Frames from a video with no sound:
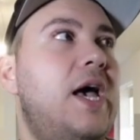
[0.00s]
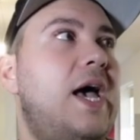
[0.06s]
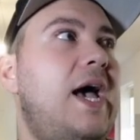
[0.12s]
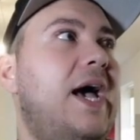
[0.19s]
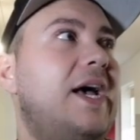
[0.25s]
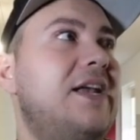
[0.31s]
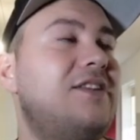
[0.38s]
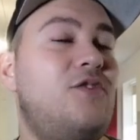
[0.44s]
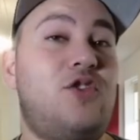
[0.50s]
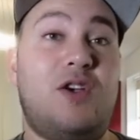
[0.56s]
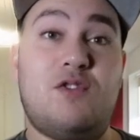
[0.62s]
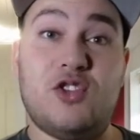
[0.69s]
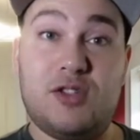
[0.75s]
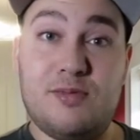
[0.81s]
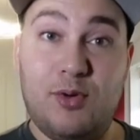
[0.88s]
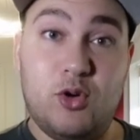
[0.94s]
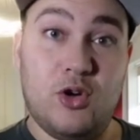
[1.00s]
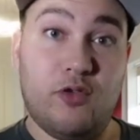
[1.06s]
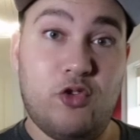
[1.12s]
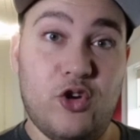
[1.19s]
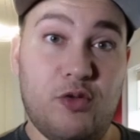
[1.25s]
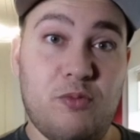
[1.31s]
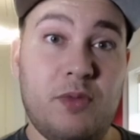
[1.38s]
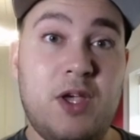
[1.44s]
And if you have a smaller
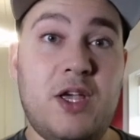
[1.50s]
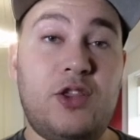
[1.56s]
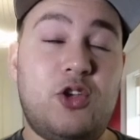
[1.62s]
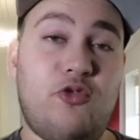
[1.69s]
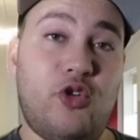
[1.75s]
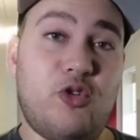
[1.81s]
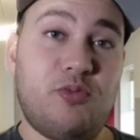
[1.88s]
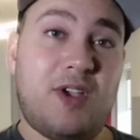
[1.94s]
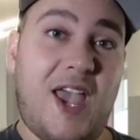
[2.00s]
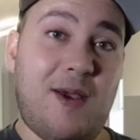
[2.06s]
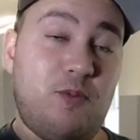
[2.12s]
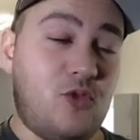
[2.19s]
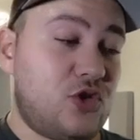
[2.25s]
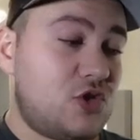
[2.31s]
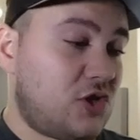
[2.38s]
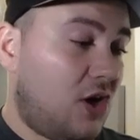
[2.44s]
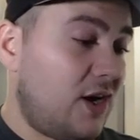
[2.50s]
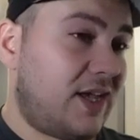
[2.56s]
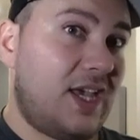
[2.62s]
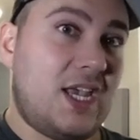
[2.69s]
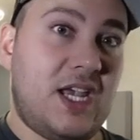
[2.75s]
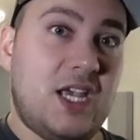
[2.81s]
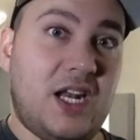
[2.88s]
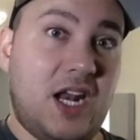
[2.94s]
room, the room gain will start
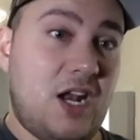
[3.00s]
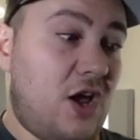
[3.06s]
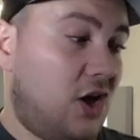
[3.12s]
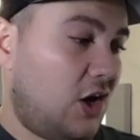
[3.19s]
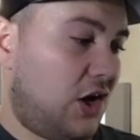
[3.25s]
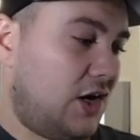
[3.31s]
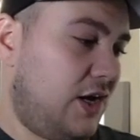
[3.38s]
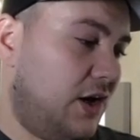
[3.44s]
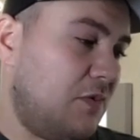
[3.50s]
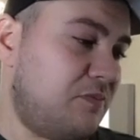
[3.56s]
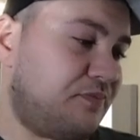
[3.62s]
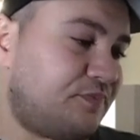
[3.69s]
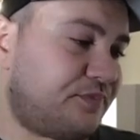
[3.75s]
kicking in earlier.